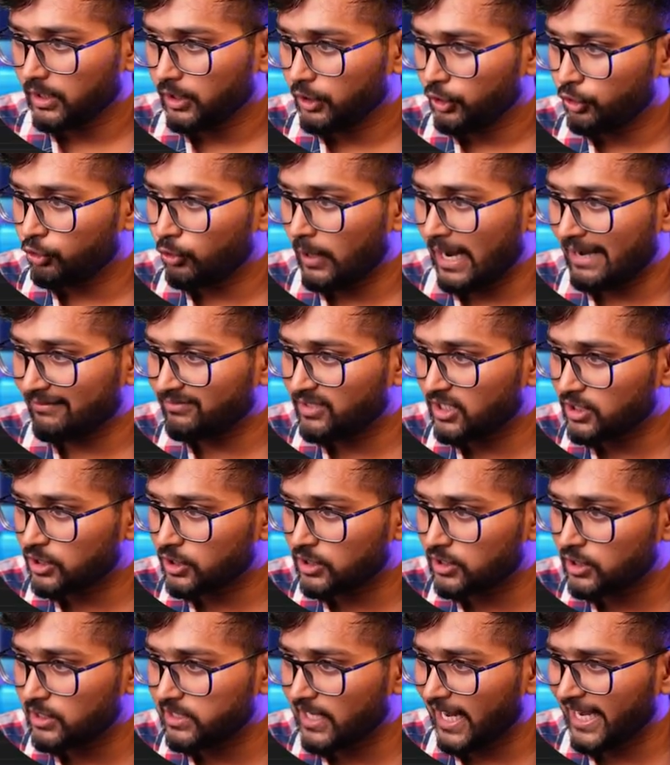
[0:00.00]
you have
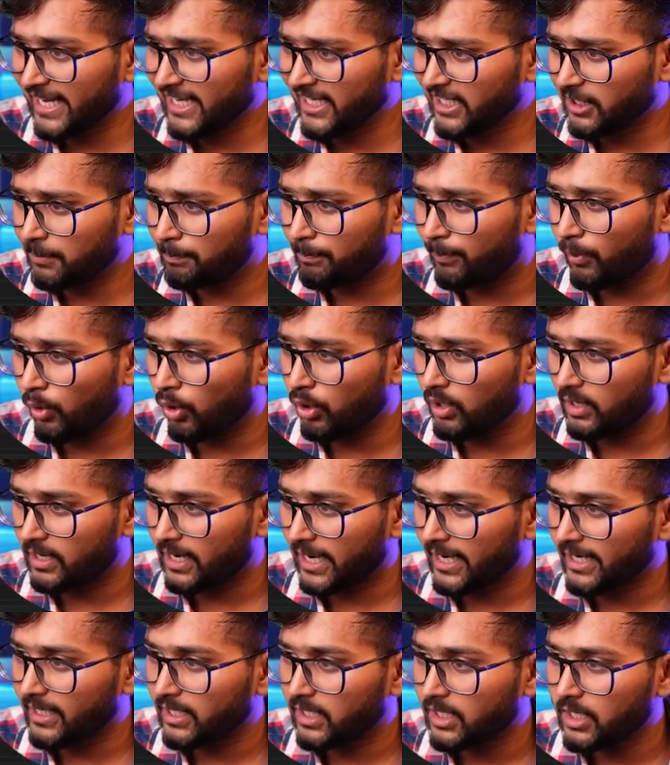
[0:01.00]
this slight pole,
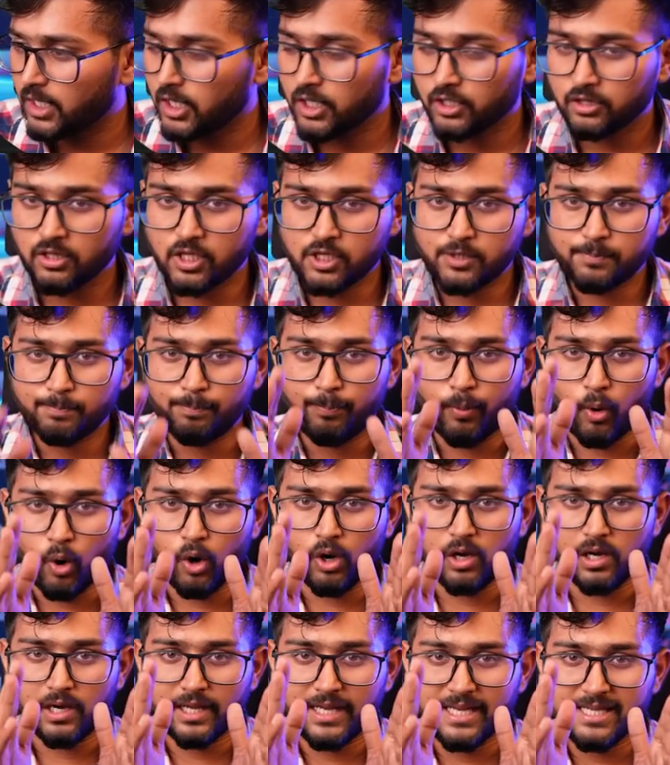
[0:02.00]
right? This
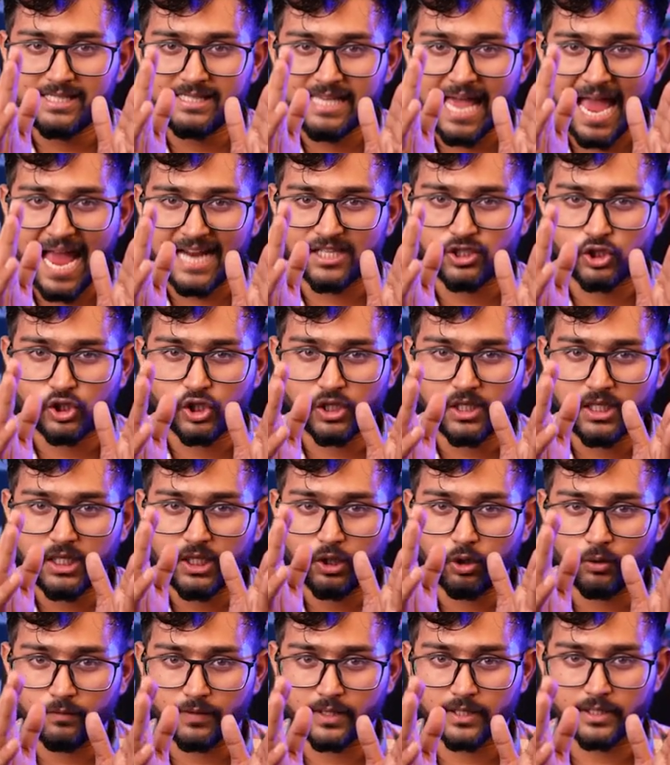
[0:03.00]
pole is
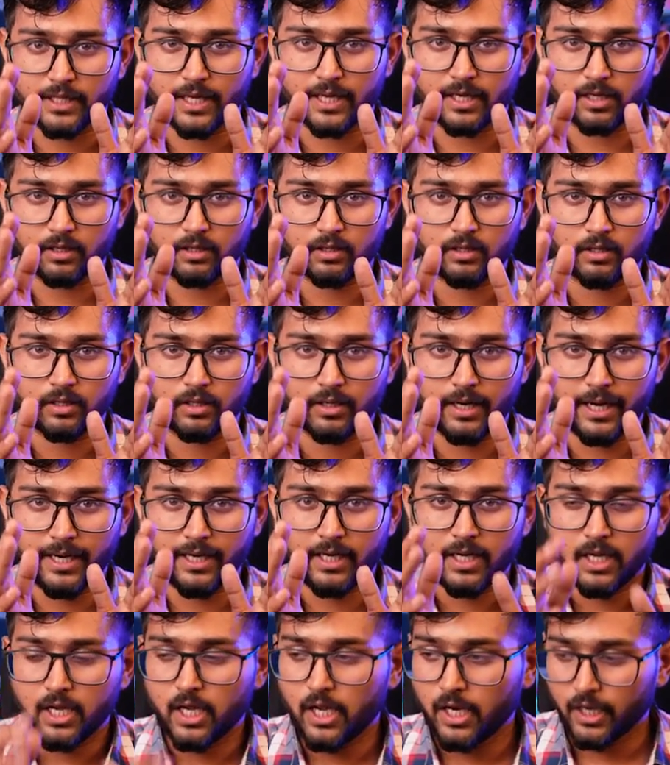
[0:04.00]
actually over there,
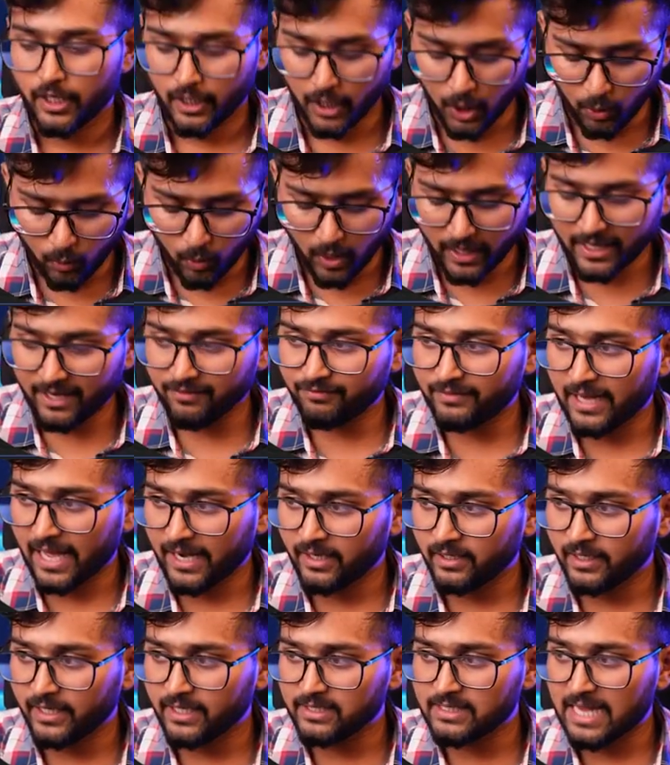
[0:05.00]
right? Now what I've
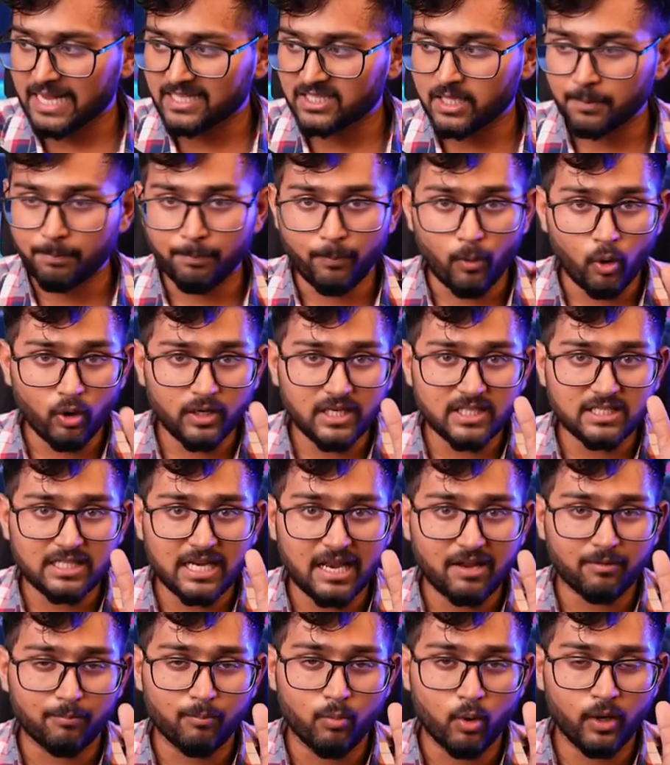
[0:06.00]
done is, as the pole is
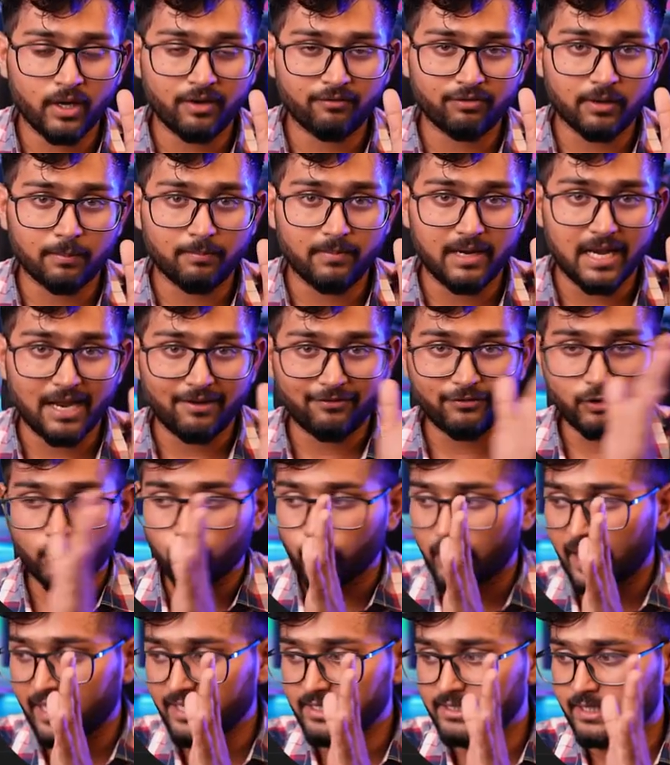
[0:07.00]
moving from left to
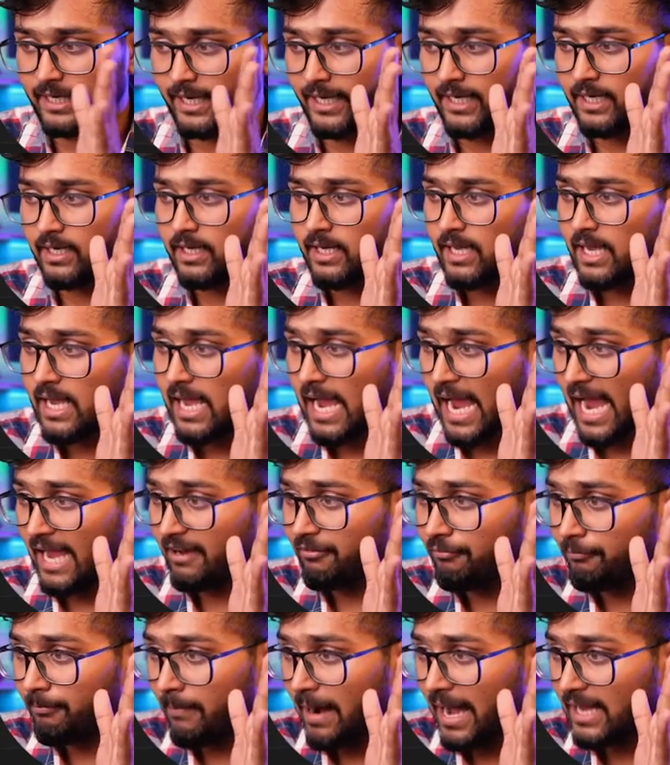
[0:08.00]
right side,
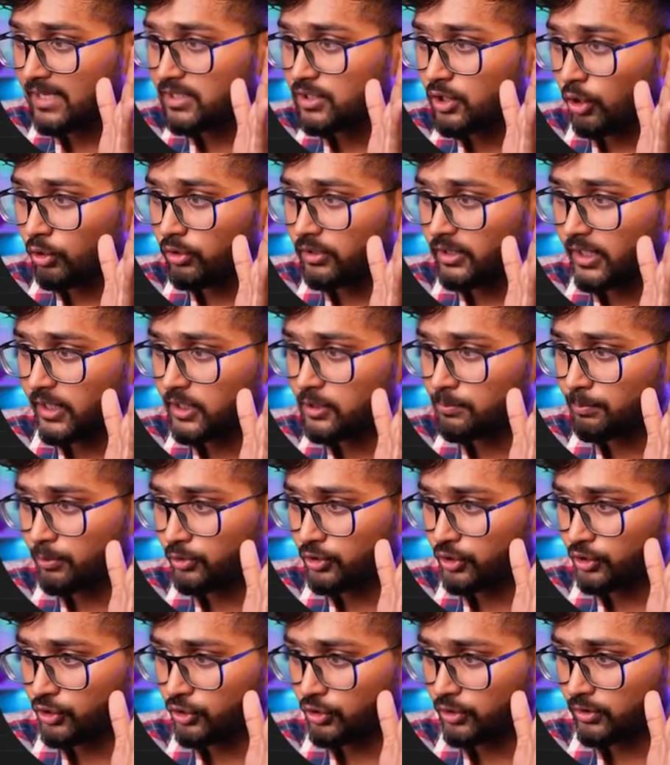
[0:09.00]
I've masked out this
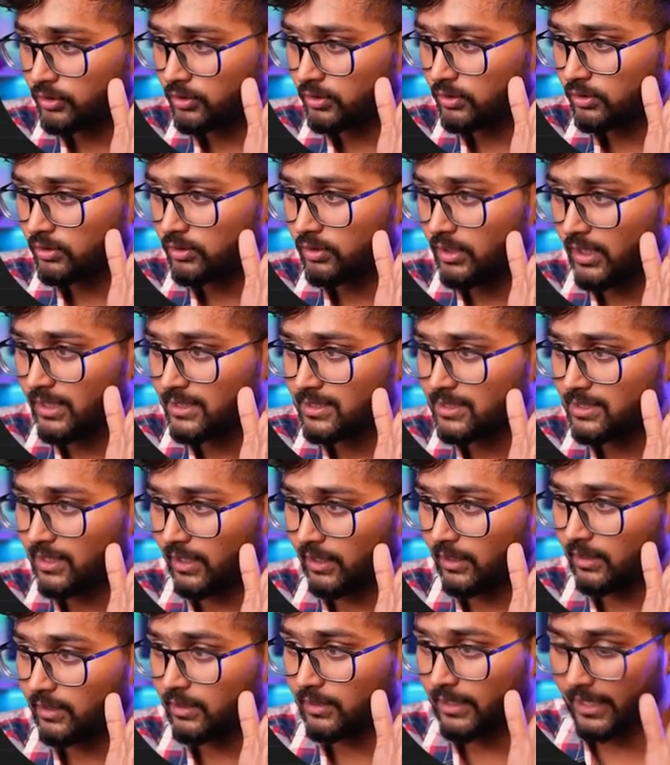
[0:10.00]
position, this
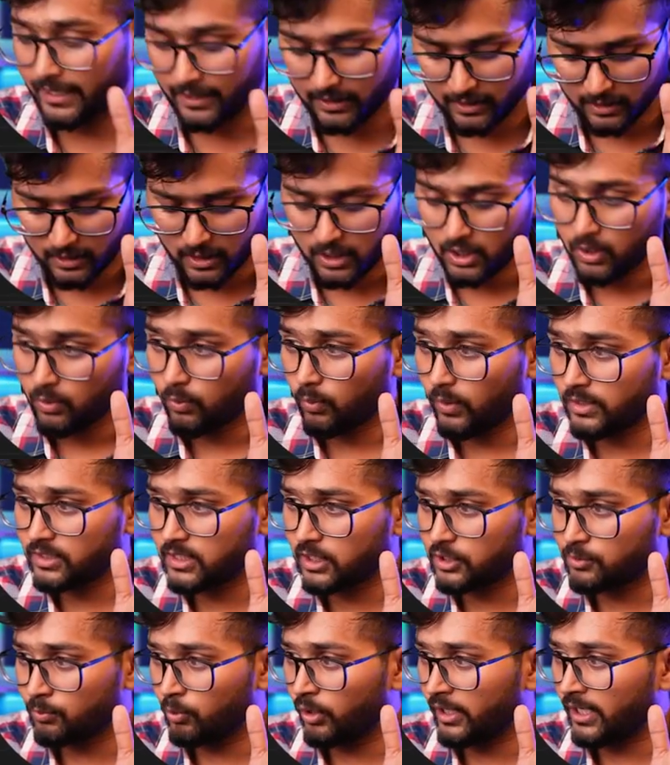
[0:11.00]
thing, right? Once
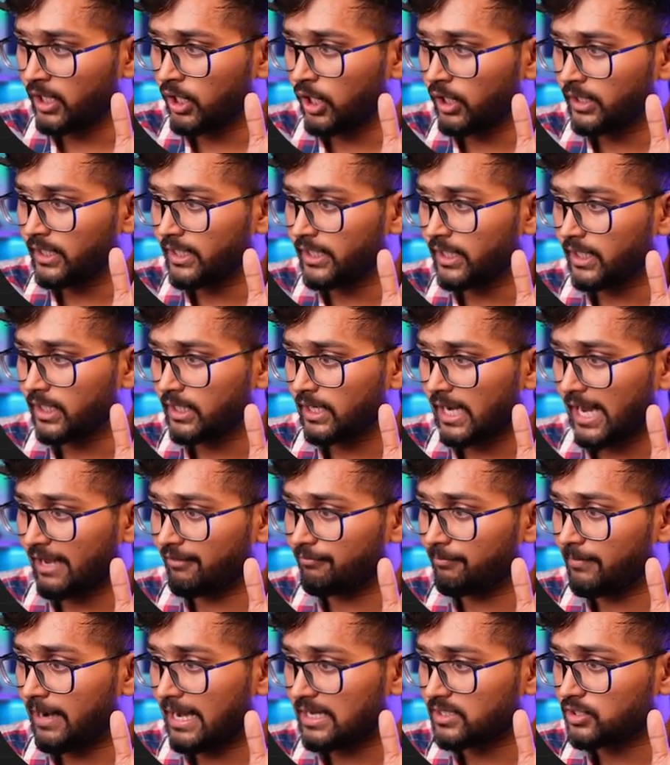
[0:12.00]
it's moving out here,
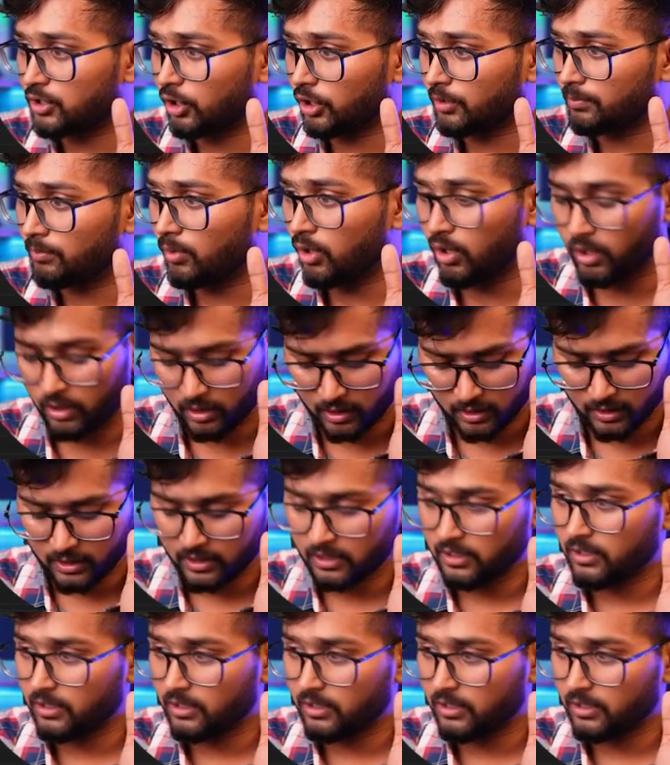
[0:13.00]
I've masked out more,